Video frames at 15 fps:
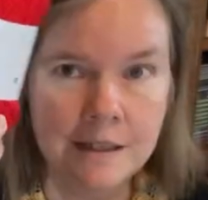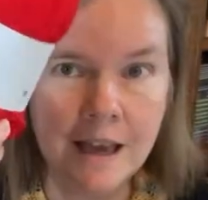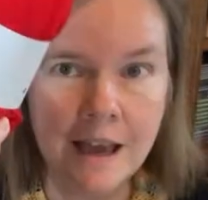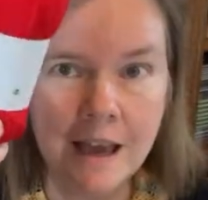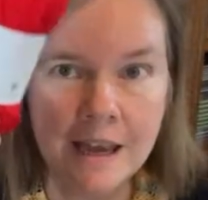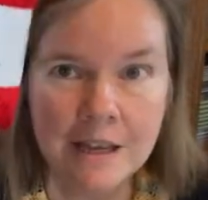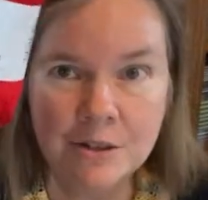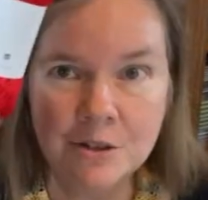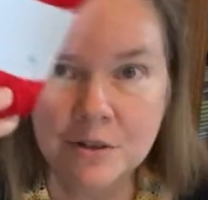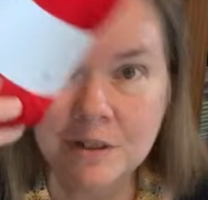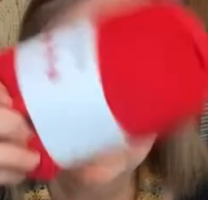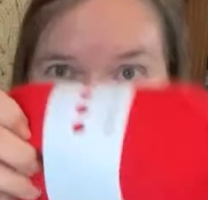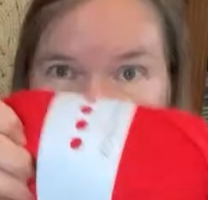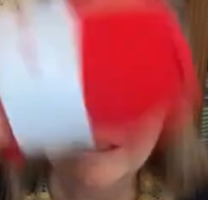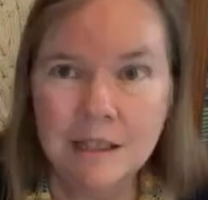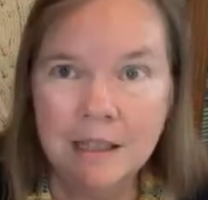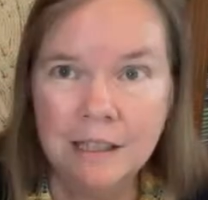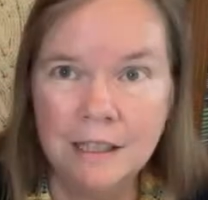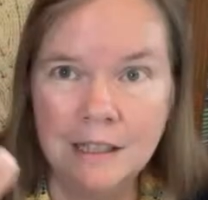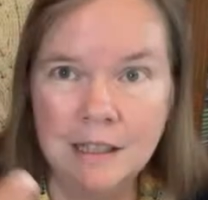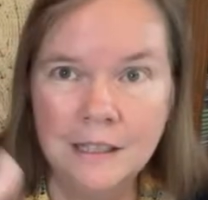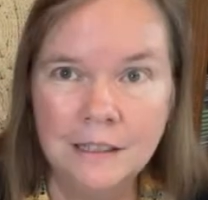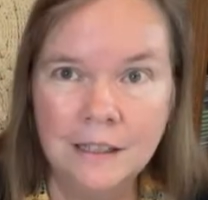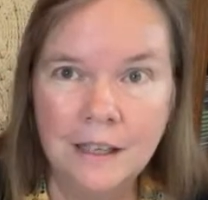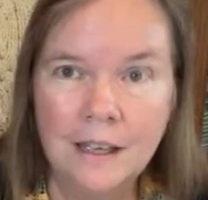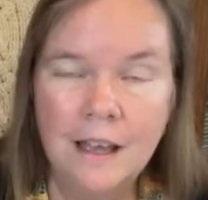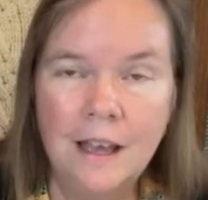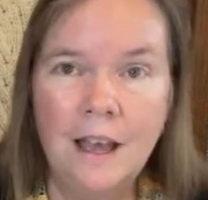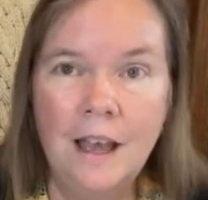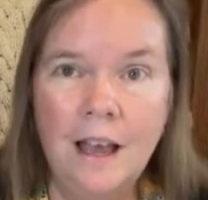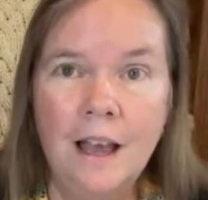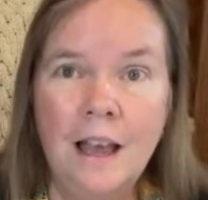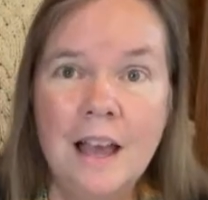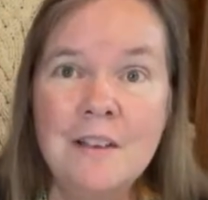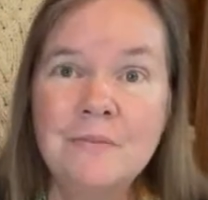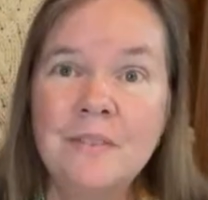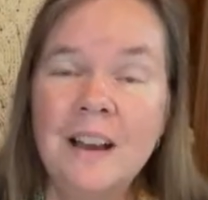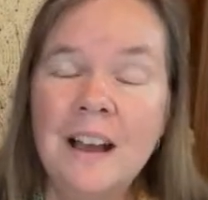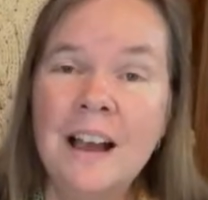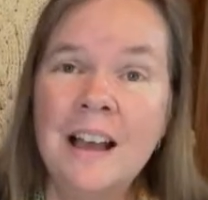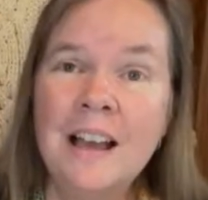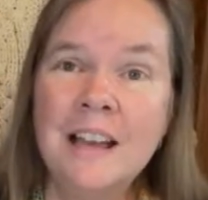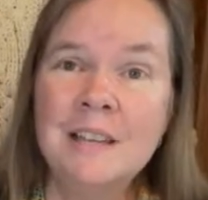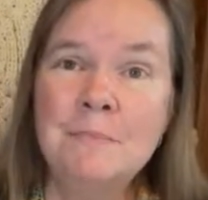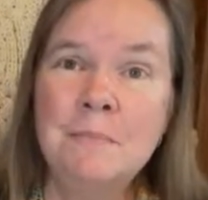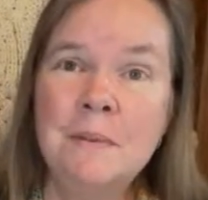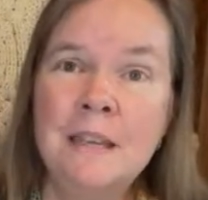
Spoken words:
Yay, acrylic. F-I-B-E-R.